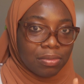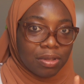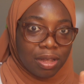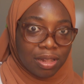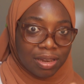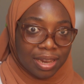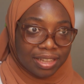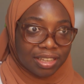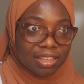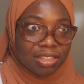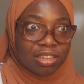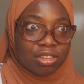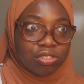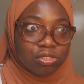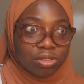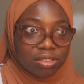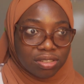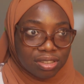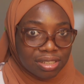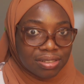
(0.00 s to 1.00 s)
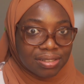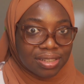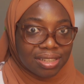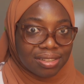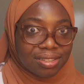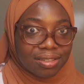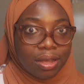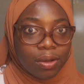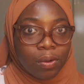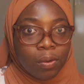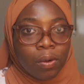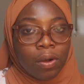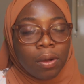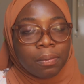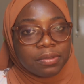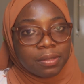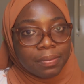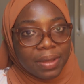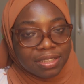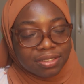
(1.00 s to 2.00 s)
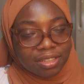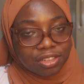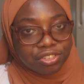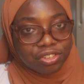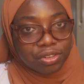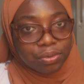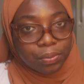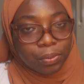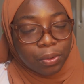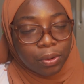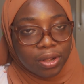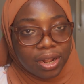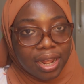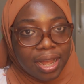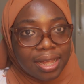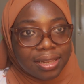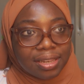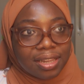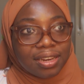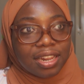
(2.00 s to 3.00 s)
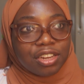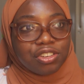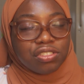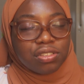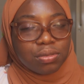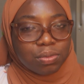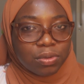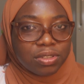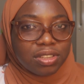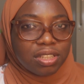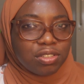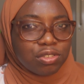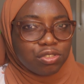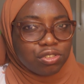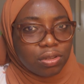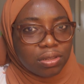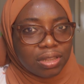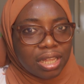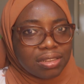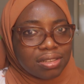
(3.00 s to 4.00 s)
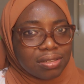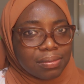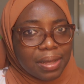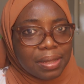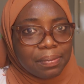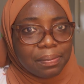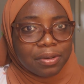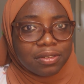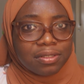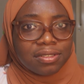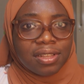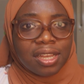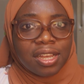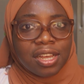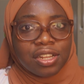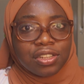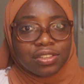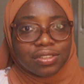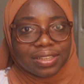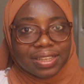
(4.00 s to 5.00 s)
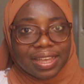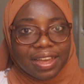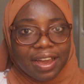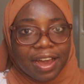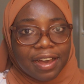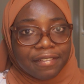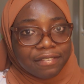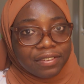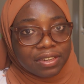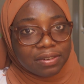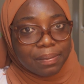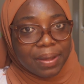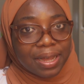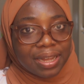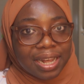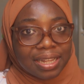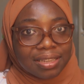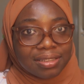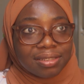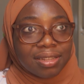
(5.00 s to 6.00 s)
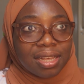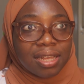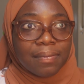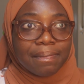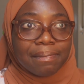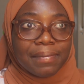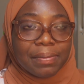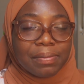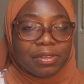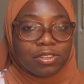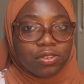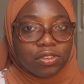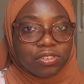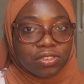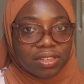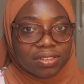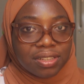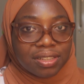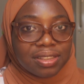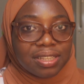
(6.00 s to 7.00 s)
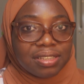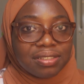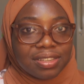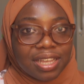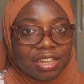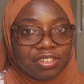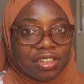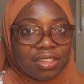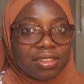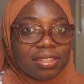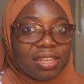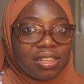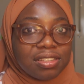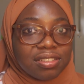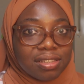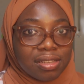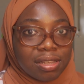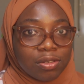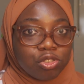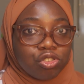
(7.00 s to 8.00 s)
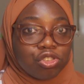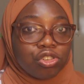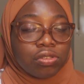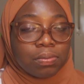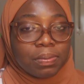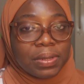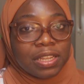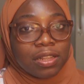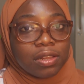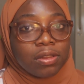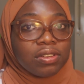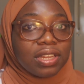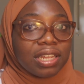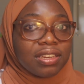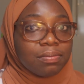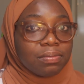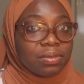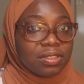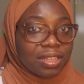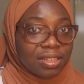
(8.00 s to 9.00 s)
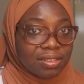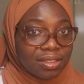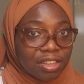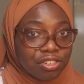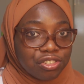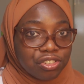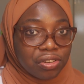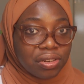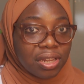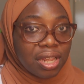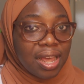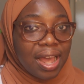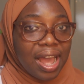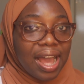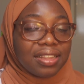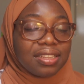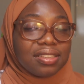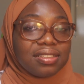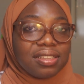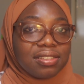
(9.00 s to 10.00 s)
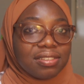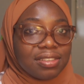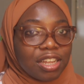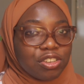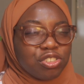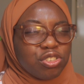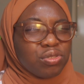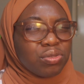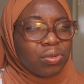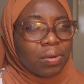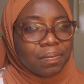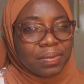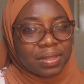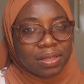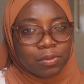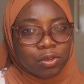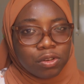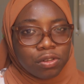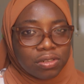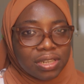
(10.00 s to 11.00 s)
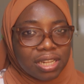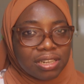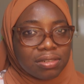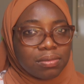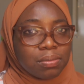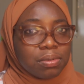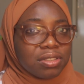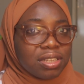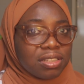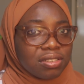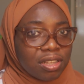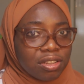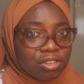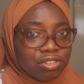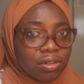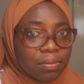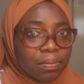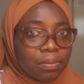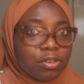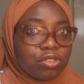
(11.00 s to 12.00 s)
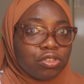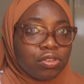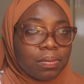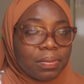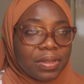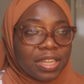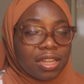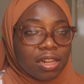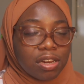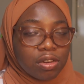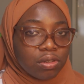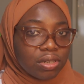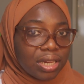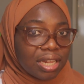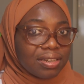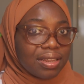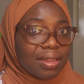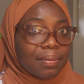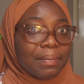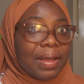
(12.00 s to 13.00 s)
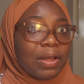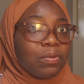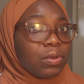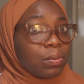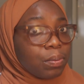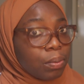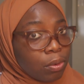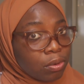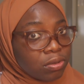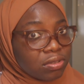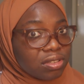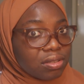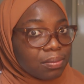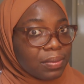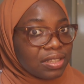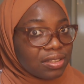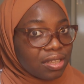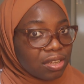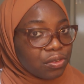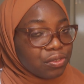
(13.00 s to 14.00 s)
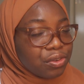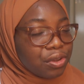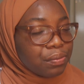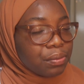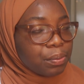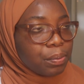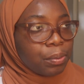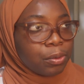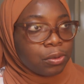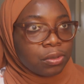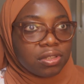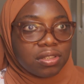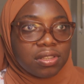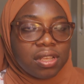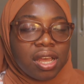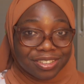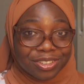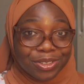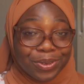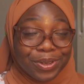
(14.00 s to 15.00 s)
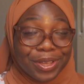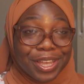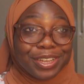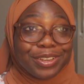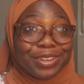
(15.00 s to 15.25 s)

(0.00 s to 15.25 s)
like interesting data or optimization work, and then I just wanted to show that to my boss to get her feedback and maybe suggest the things that she thinks should be included in presentation and the things that should not be included in presentation but should be included in my report, my second year report. So a